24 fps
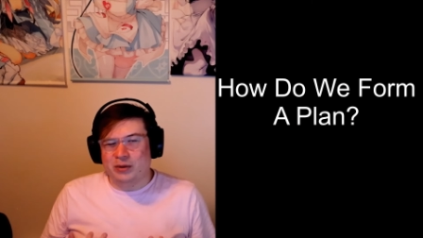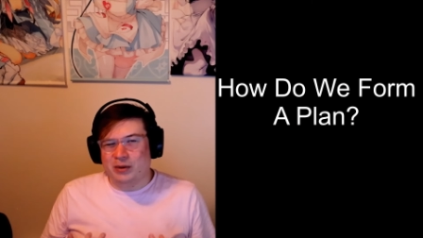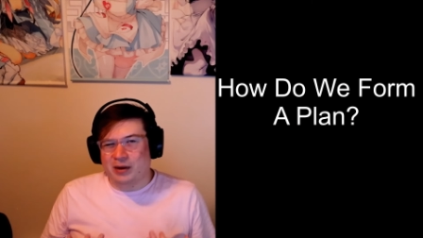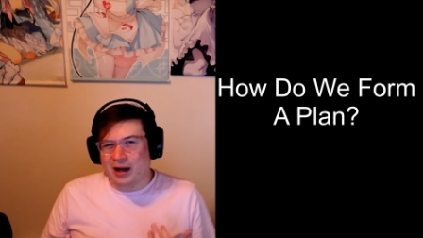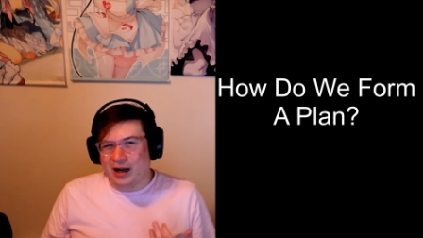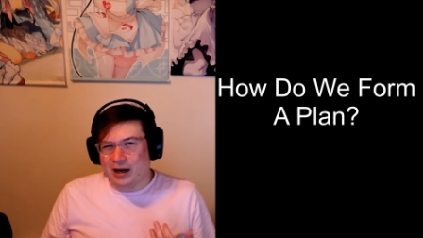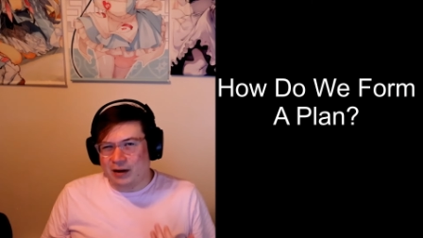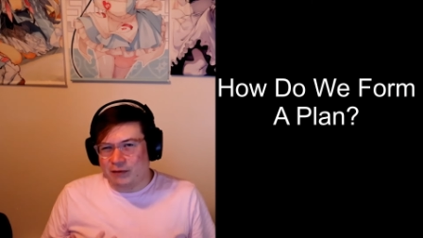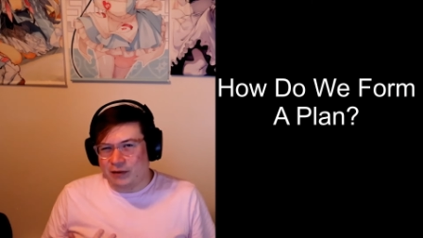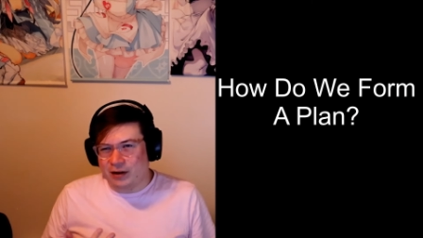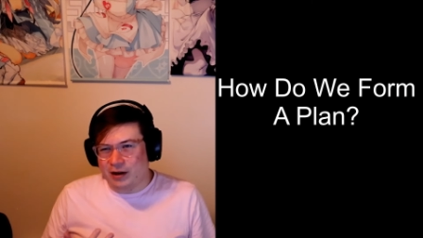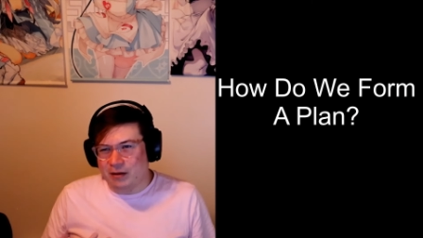
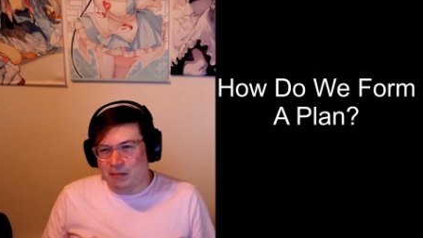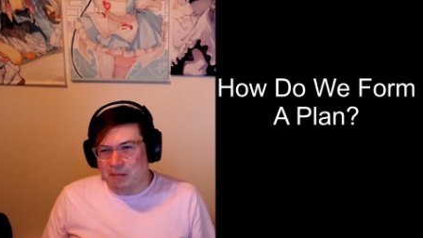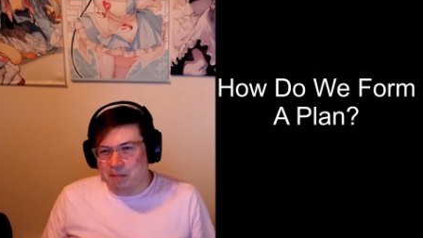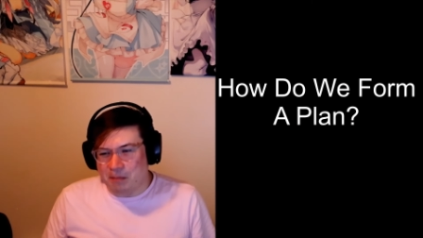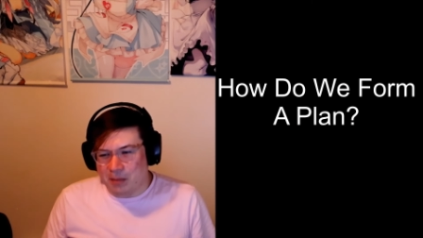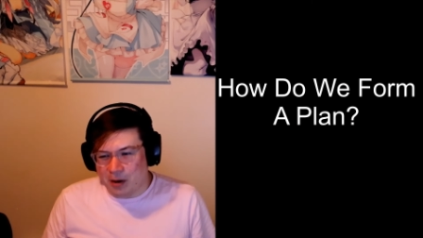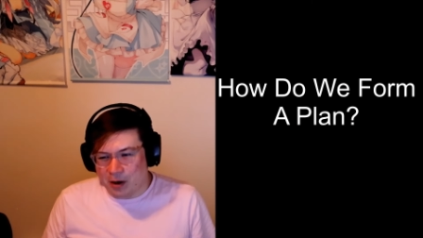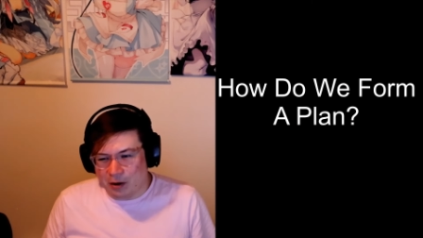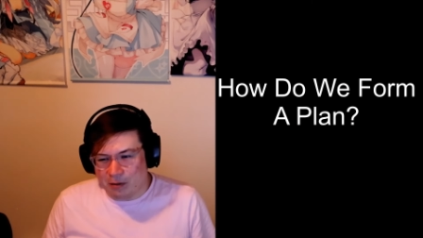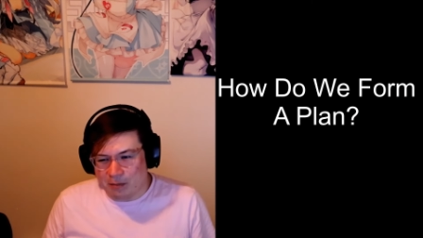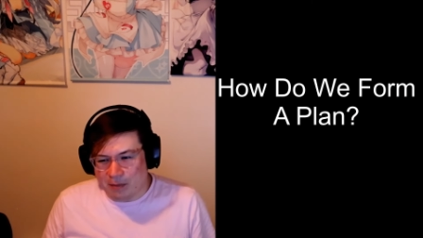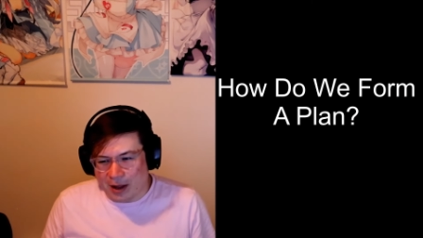kind of in a
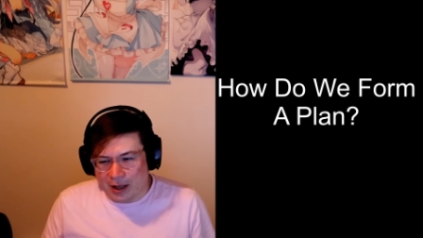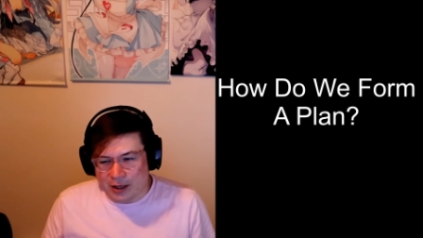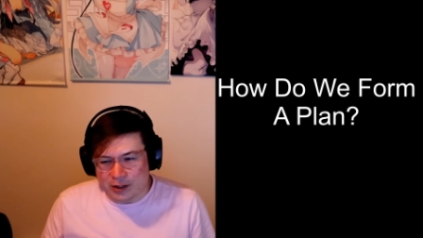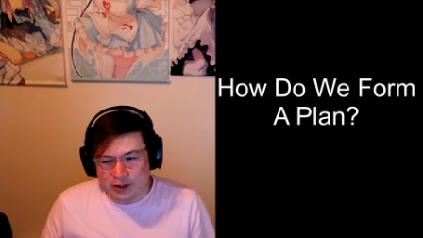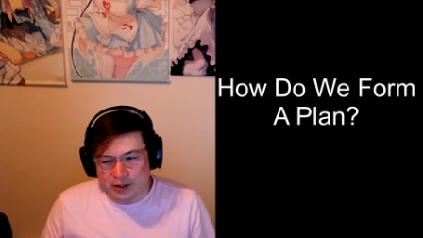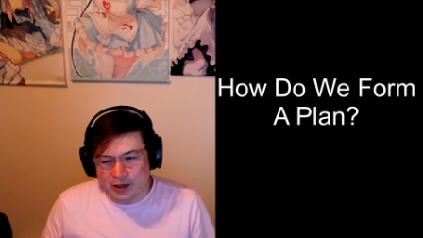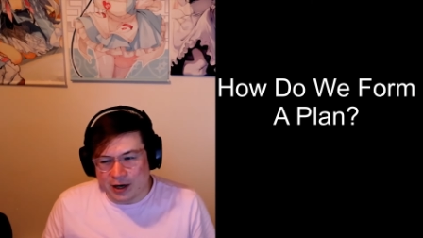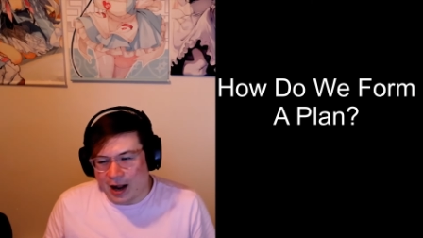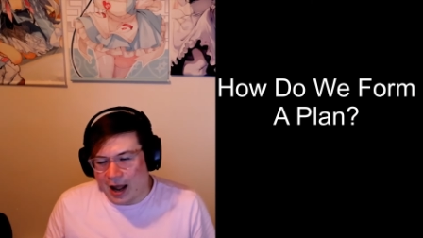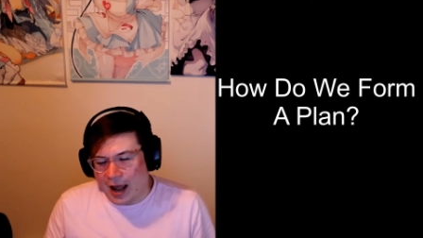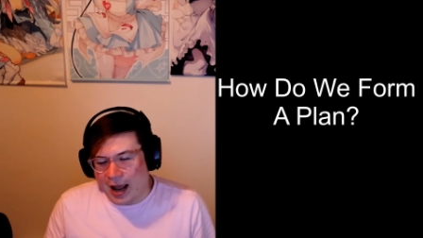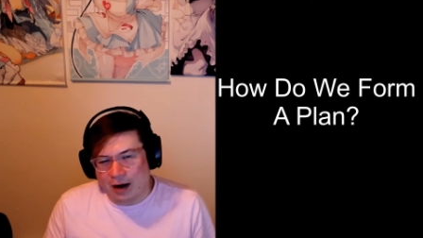mirror match,
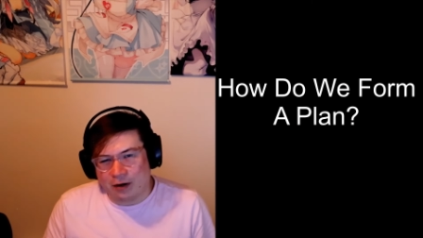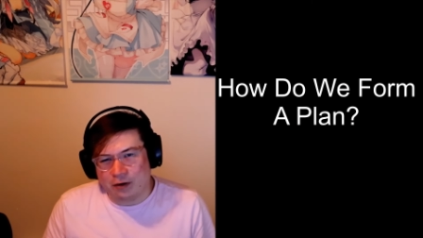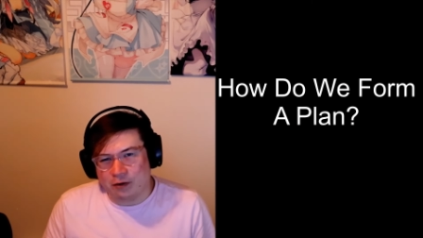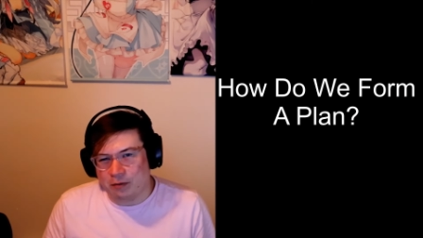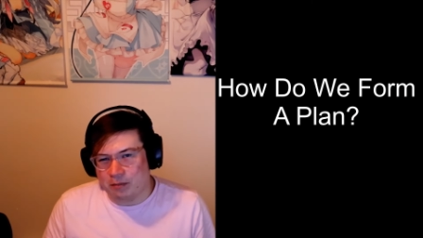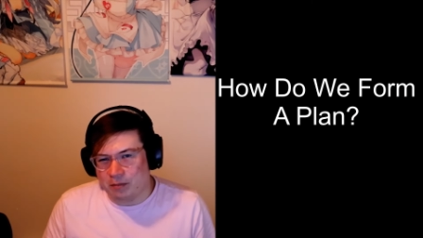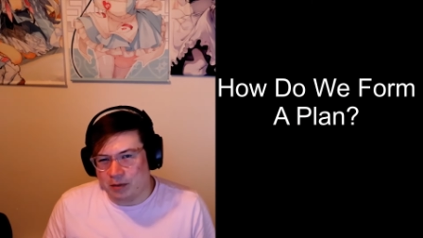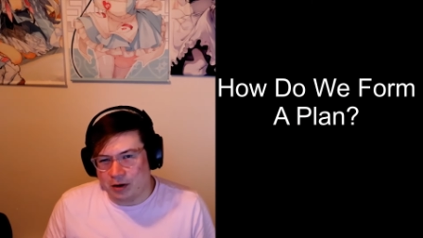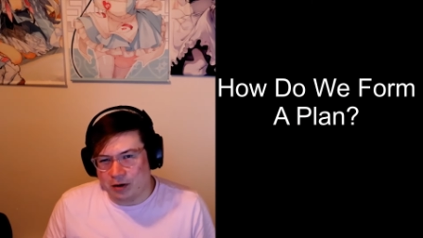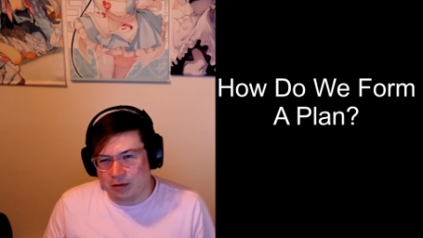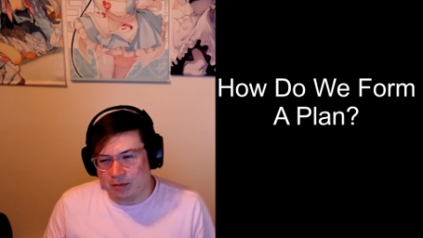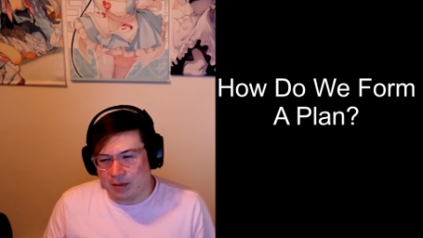in an aggro
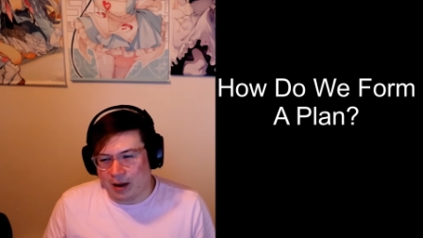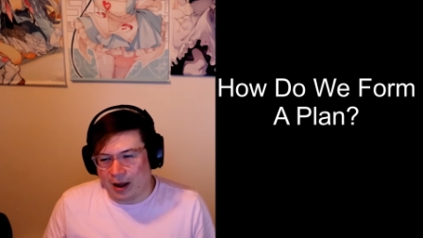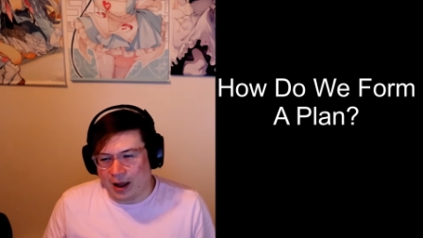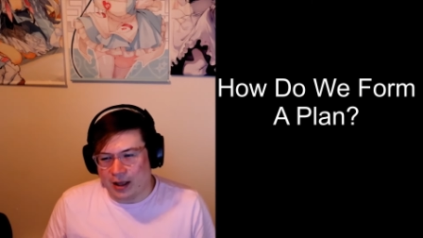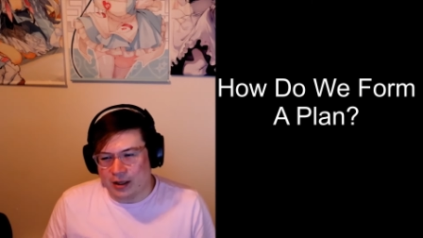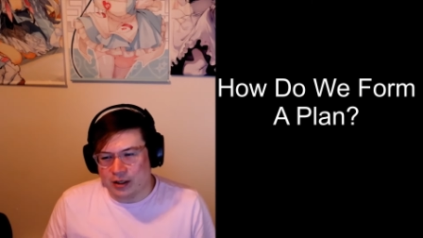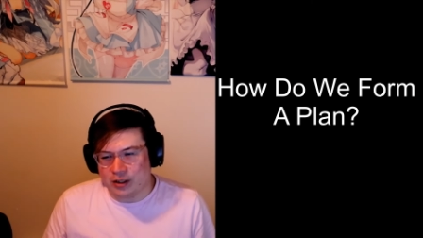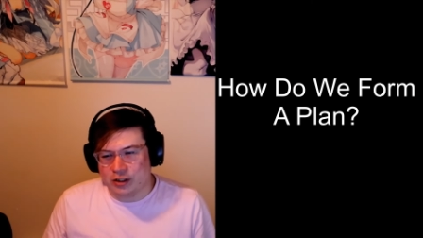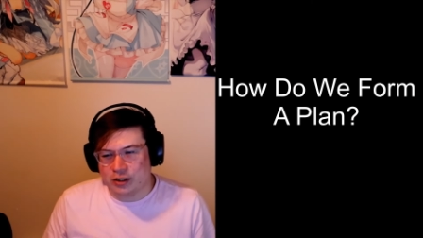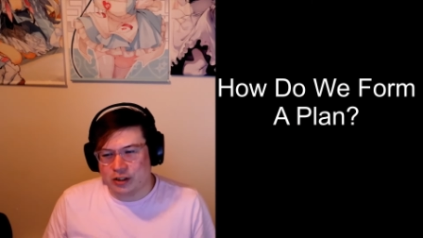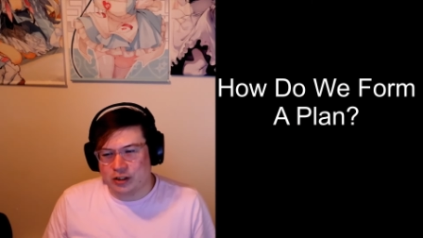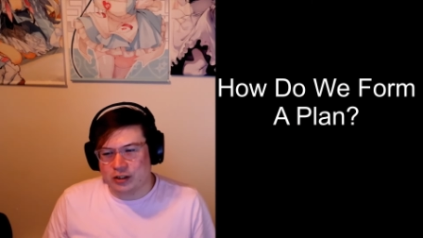mirror
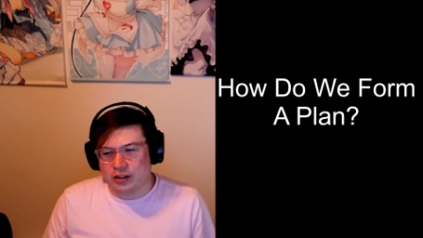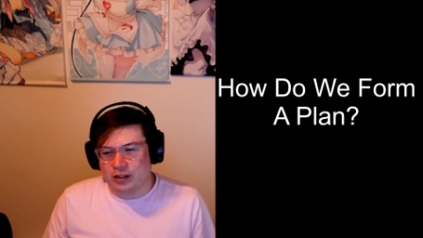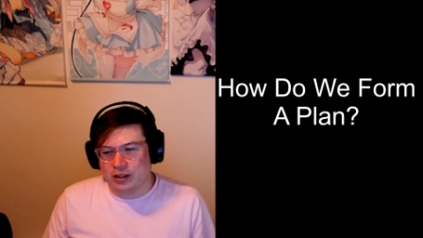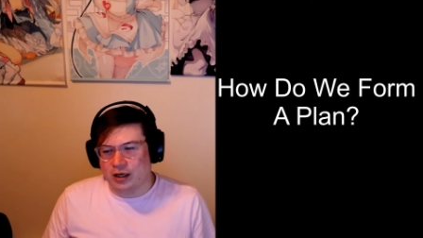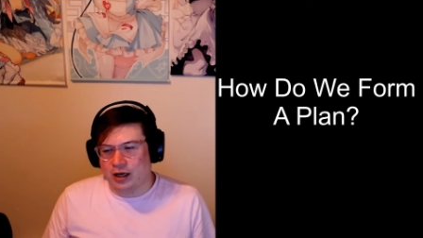match?